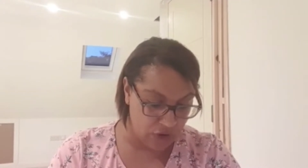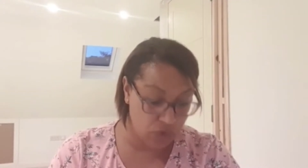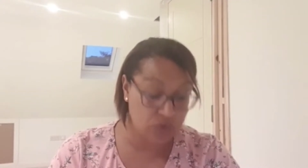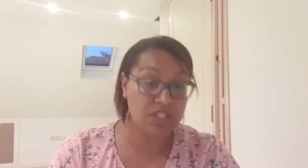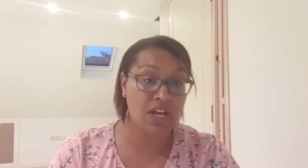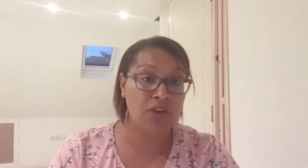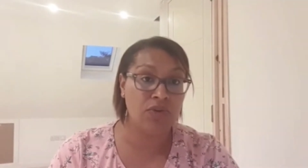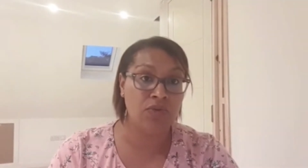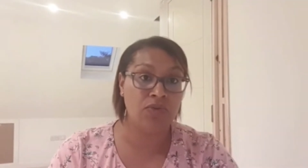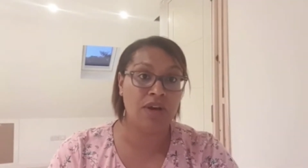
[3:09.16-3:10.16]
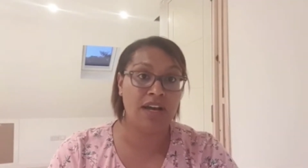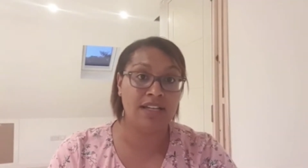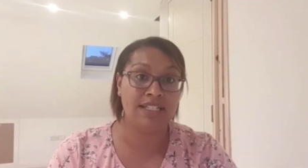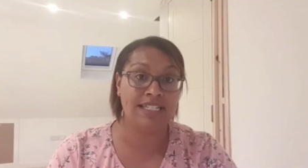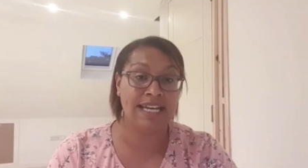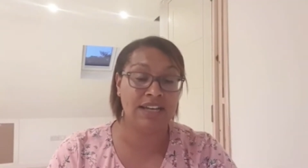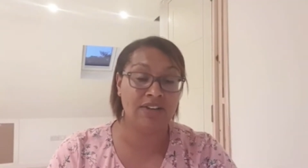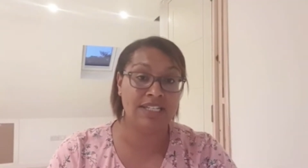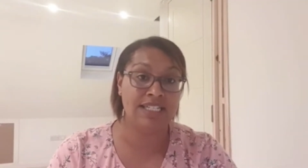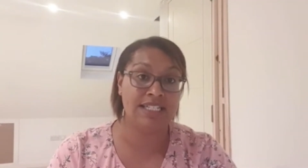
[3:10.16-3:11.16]
Also today
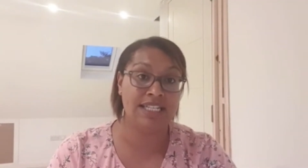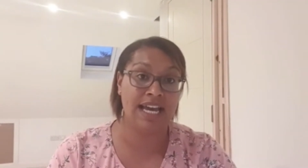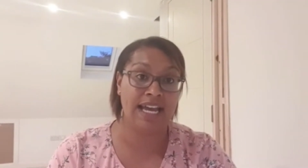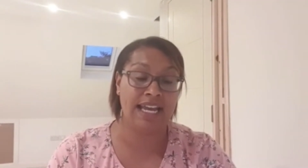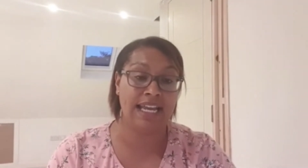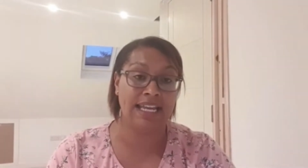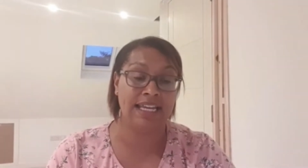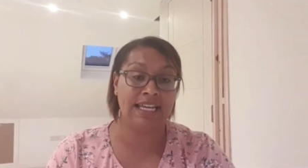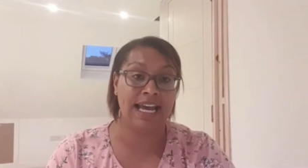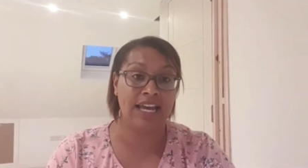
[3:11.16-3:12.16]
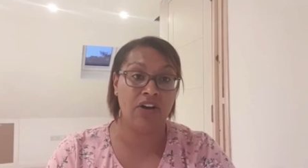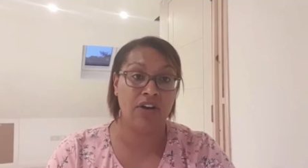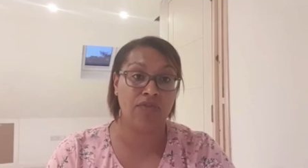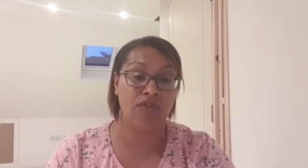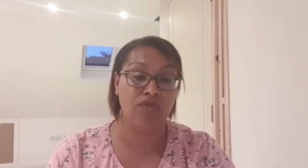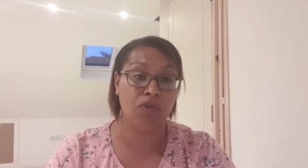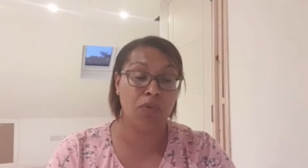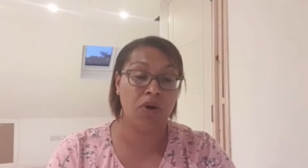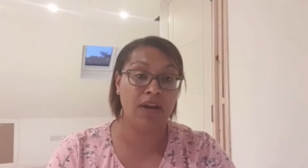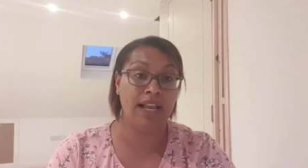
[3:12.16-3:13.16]
I did a AI for a
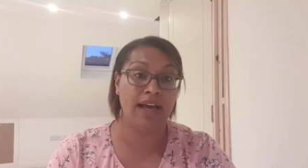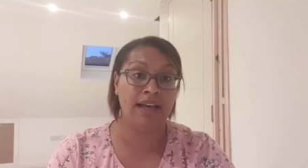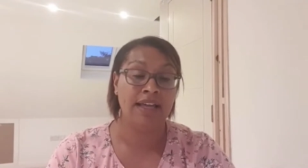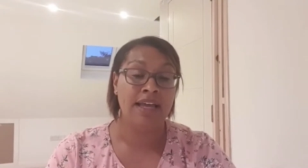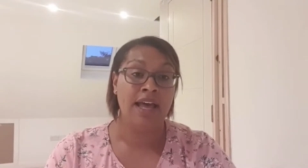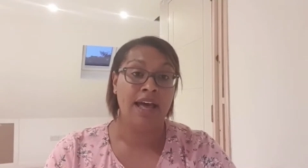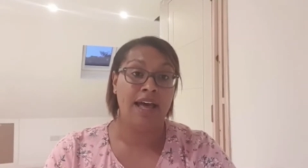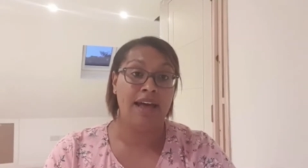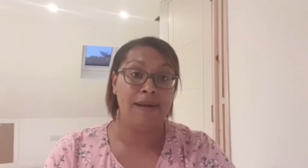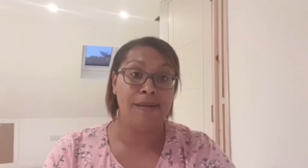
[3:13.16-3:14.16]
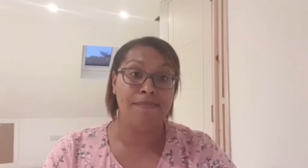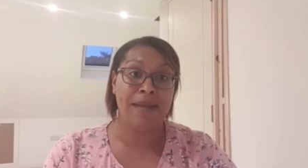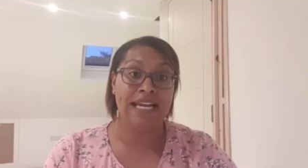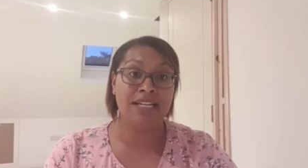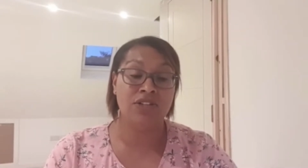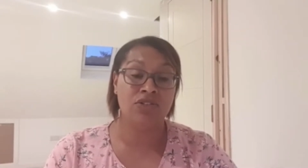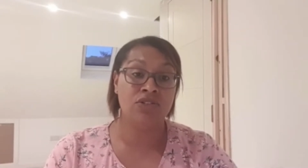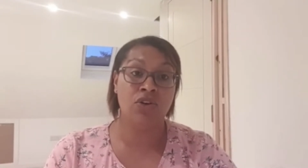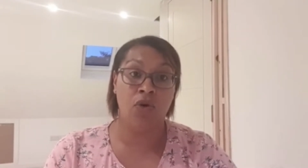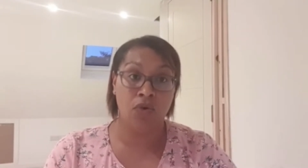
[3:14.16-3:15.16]
Rottweiler, maiden
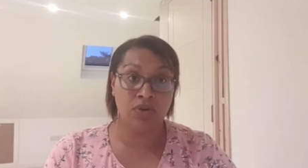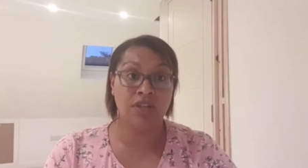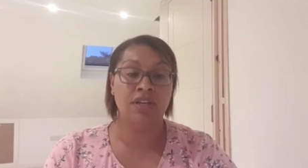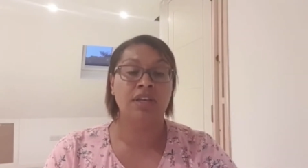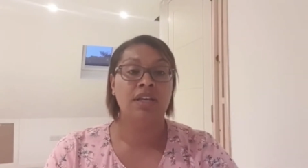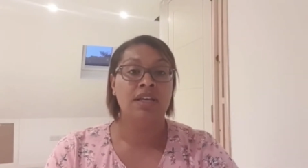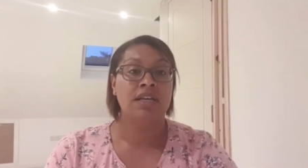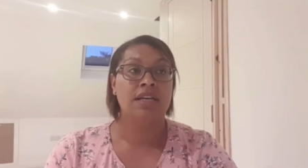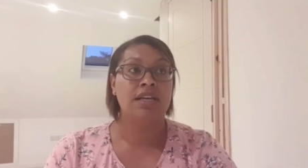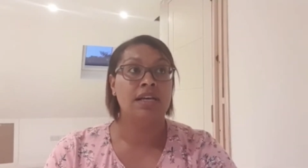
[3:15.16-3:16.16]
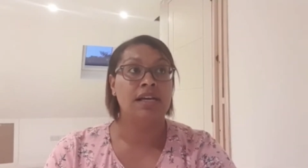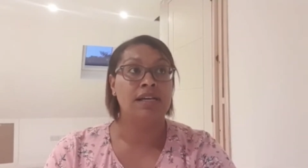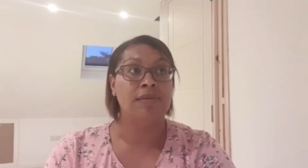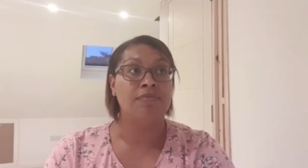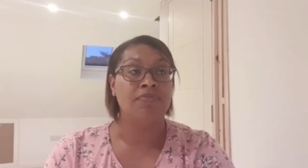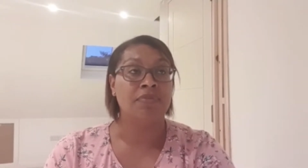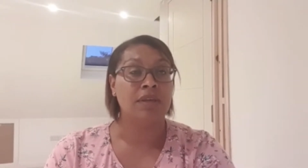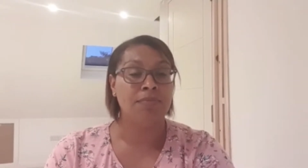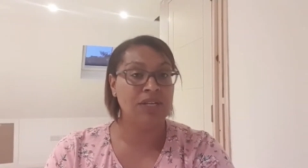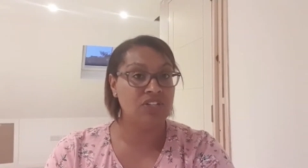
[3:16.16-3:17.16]
dog.
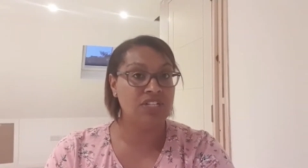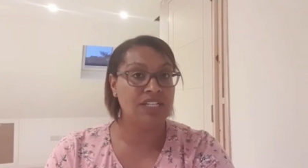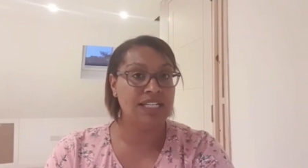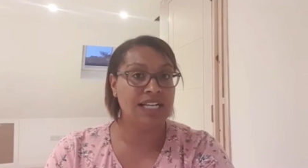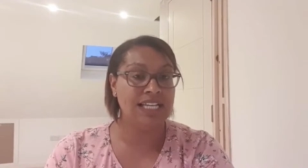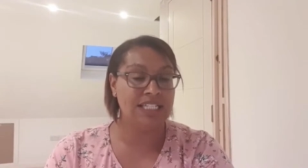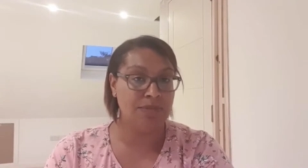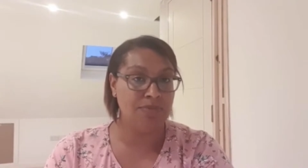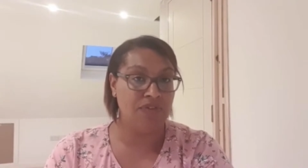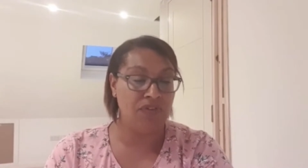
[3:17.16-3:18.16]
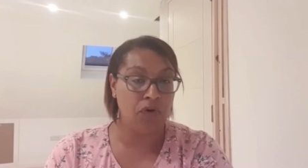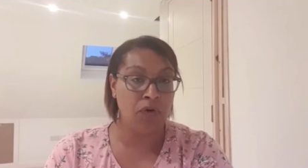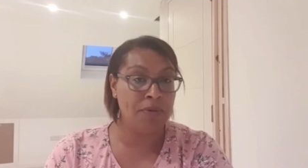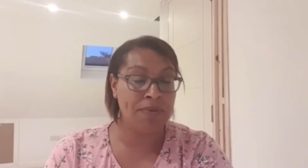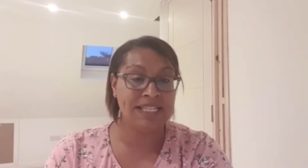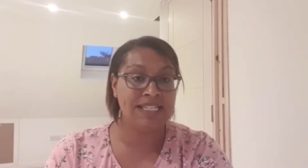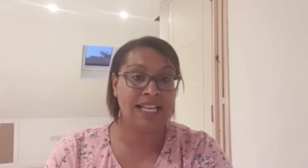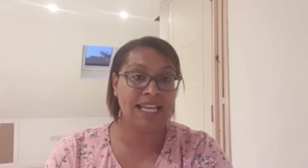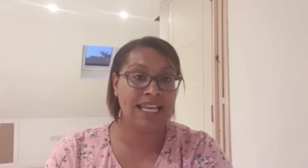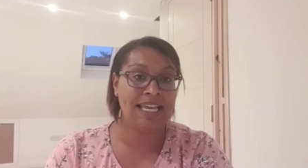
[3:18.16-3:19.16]
Bitch has had a litter before, but
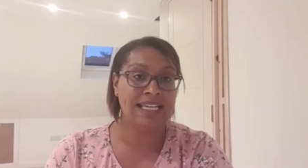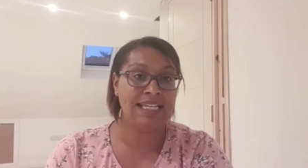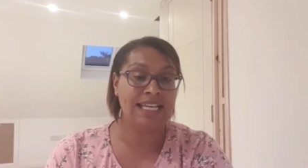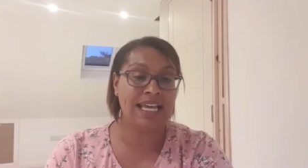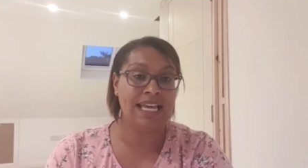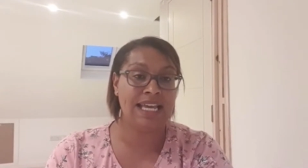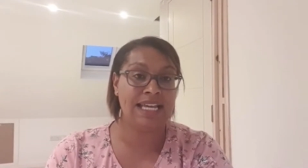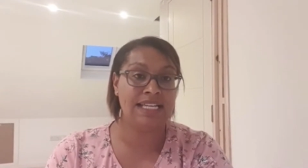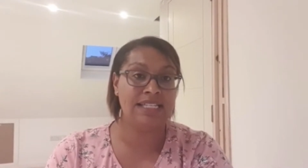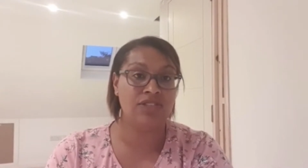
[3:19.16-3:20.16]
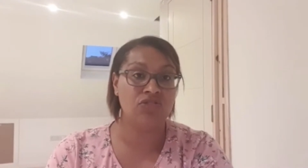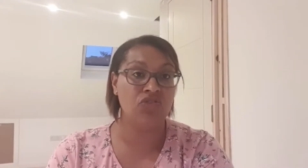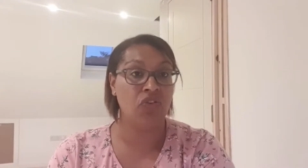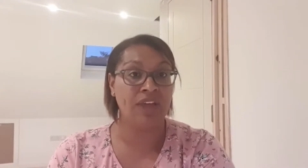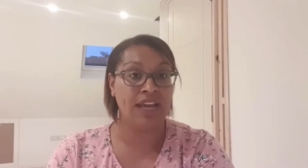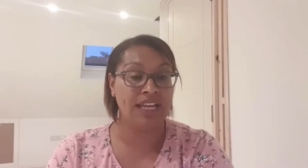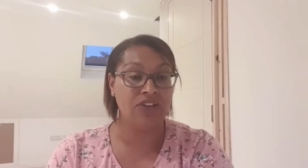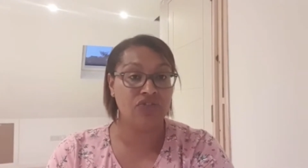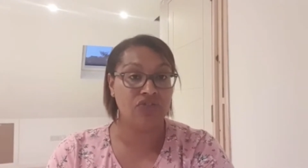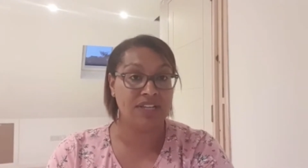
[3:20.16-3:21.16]
basically he's not that
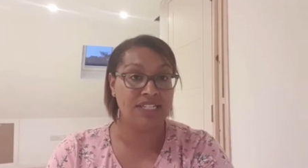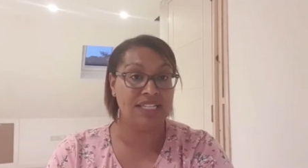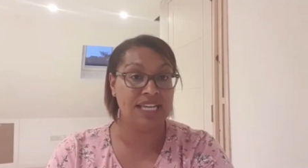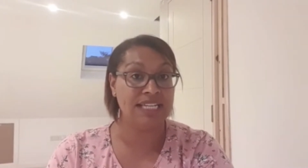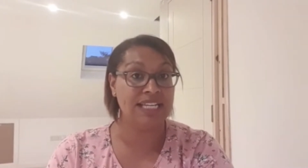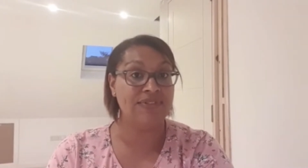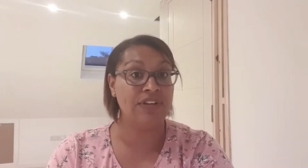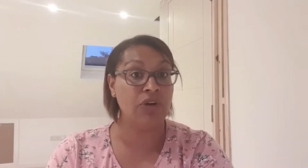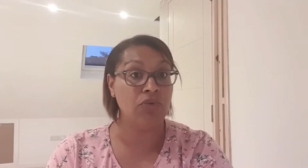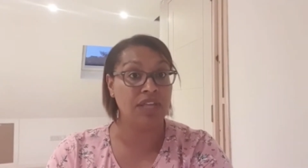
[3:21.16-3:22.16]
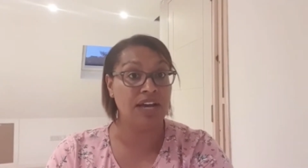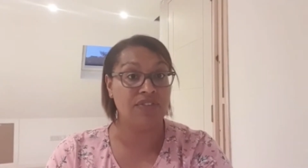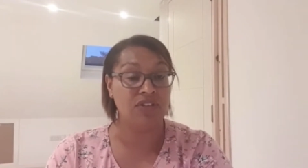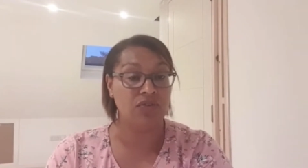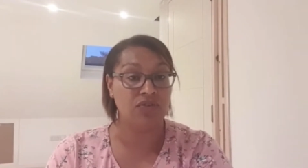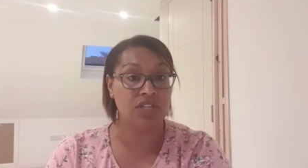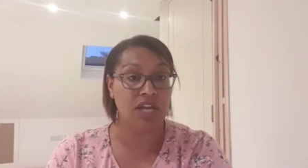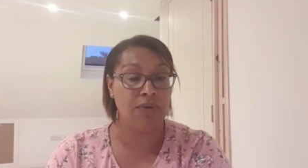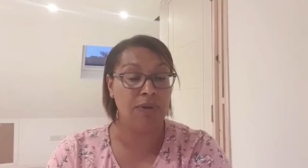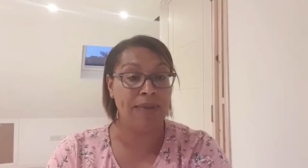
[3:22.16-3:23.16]
interested, even though all the other dogs are
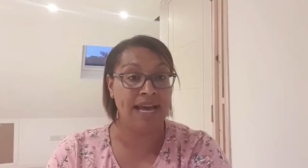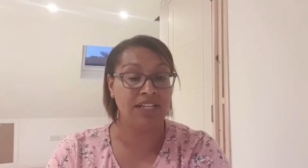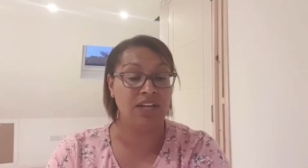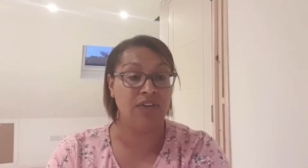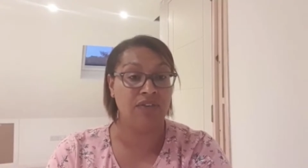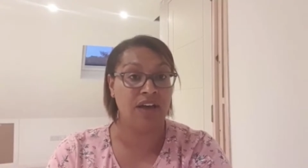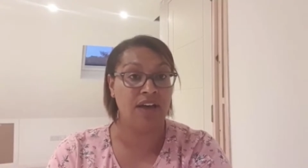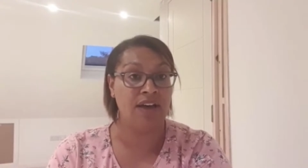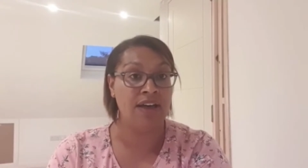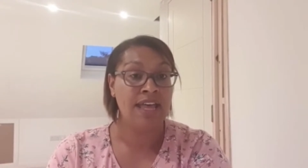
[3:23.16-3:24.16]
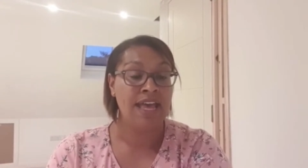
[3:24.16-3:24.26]
going mad over her,